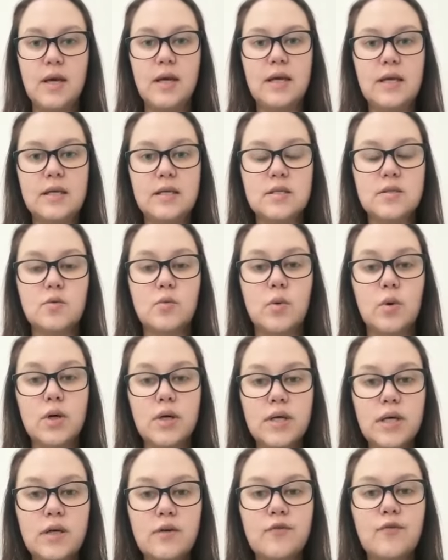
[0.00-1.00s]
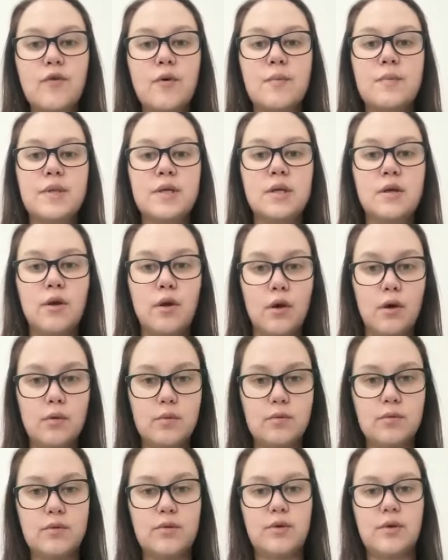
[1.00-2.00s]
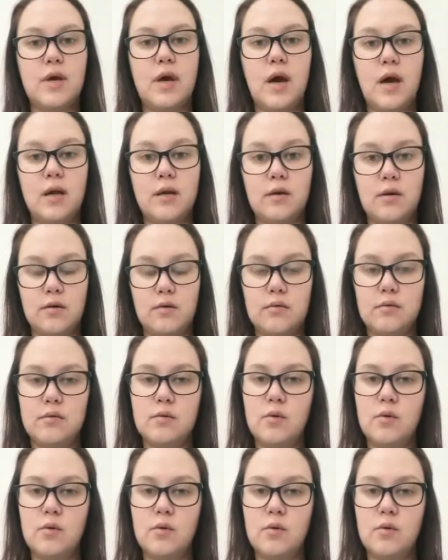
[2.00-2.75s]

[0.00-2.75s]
is working from the known to the unknown,